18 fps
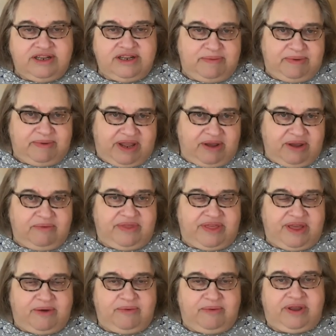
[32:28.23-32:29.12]
to begin
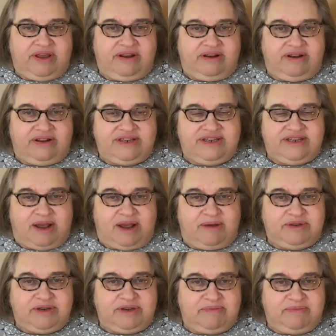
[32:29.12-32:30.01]
with how we can
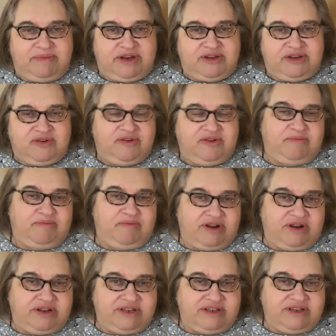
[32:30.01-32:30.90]
establish a ministry of
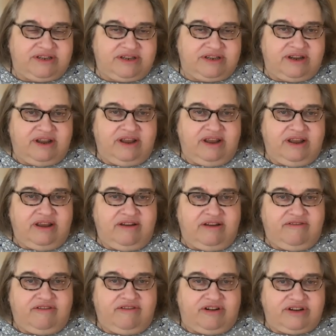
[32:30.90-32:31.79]
presence
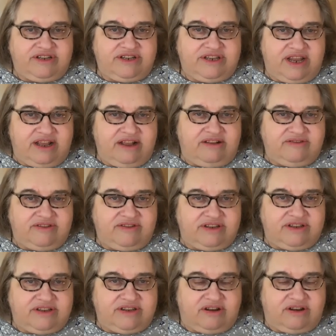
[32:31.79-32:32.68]
for
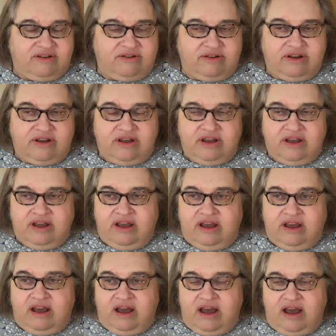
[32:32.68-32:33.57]
ourselves. And so
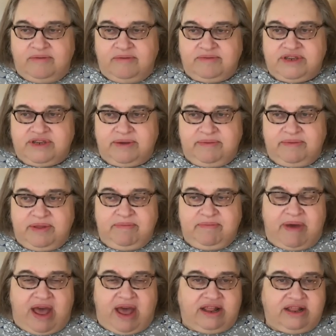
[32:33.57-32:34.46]
um, some of the
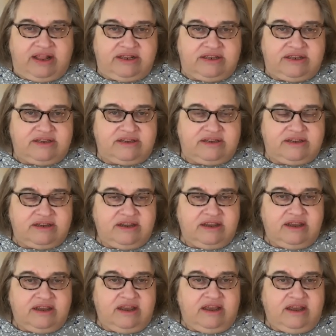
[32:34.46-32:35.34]
balance
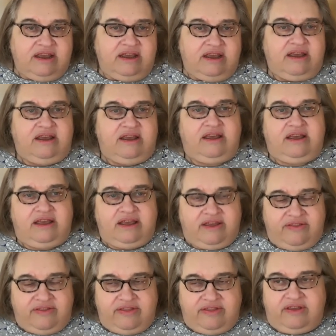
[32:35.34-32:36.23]

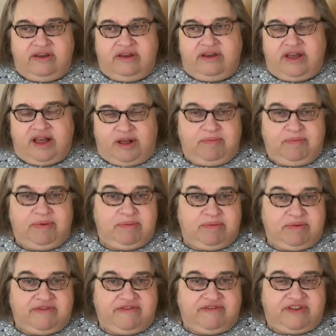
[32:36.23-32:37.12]
in the
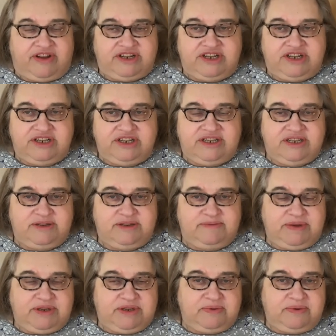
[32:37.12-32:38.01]
helping professions
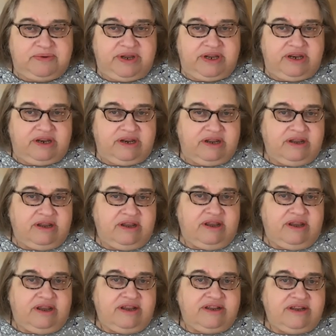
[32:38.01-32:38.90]
is between,
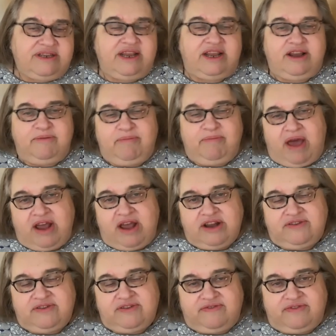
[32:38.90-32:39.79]
say,
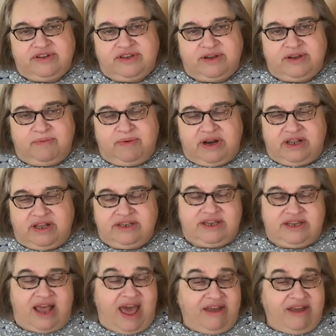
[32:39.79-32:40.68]
compassion for someone
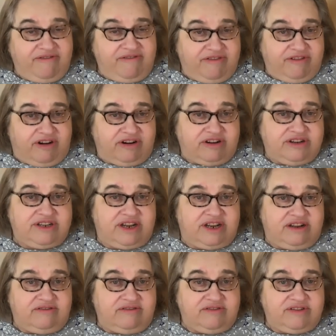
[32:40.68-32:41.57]
else and for
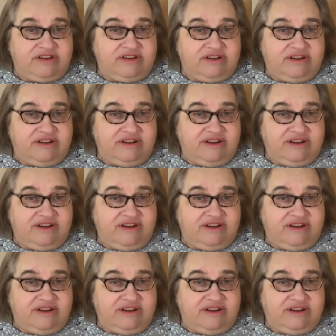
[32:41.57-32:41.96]
ourselves,